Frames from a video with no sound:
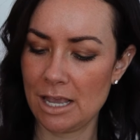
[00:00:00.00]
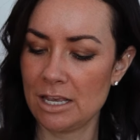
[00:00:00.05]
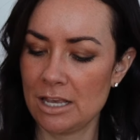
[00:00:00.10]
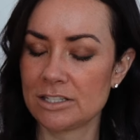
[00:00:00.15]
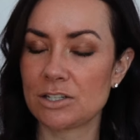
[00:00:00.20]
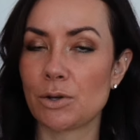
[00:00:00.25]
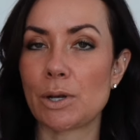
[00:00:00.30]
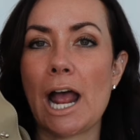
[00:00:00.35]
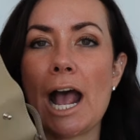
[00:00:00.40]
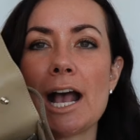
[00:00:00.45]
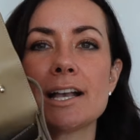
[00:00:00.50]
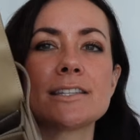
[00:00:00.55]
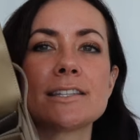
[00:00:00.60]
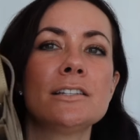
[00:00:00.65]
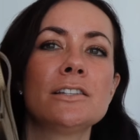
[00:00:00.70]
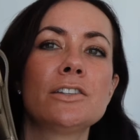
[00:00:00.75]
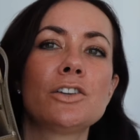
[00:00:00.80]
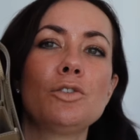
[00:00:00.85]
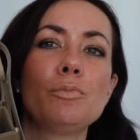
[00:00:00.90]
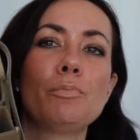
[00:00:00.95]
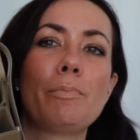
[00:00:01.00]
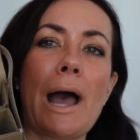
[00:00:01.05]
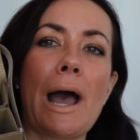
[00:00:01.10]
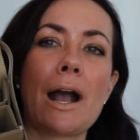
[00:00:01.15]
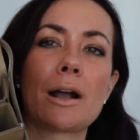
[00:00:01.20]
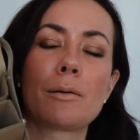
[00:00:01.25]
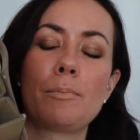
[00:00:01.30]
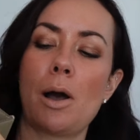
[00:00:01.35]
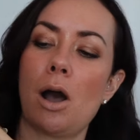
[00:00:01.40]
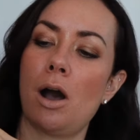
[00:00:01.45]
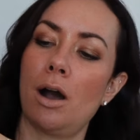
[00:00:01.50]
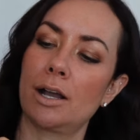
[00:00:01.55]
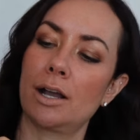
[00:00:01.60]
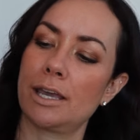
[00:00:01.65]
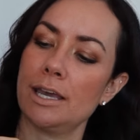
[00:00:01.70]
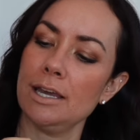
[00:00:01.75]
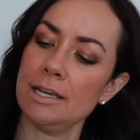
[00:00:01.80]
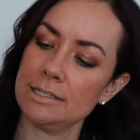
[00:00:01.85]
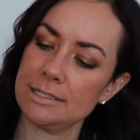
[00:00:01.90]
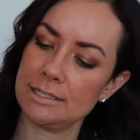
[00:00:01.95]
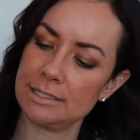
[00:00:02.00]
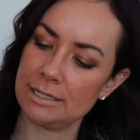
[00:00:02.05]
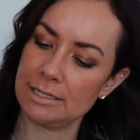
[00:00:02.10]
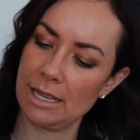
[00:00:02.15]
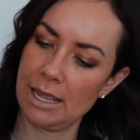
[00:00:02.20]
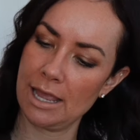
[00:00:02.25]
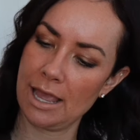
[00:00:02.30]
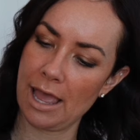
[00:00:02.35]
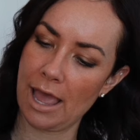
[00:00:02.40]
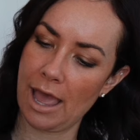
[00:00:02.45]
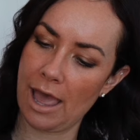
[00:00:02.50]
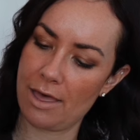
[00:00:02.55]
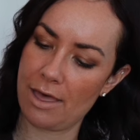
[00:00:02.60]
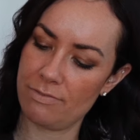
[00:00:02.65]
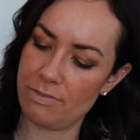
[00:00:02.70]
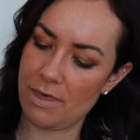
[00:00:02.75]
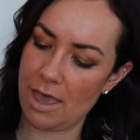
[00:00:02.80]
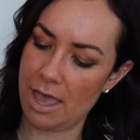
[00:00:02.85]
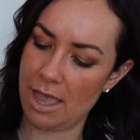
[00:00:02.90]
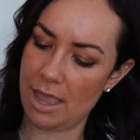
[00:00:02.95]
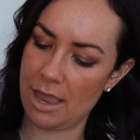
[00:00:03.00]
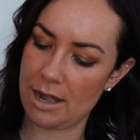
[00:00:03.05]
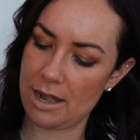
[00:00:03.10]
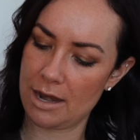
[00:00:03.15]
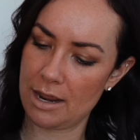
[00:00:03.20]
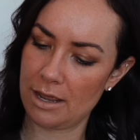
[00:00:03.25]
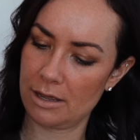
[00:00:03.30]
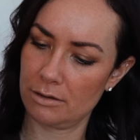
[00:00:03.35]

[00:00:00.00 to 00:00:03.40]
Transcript: So it has a little back pocket, and then,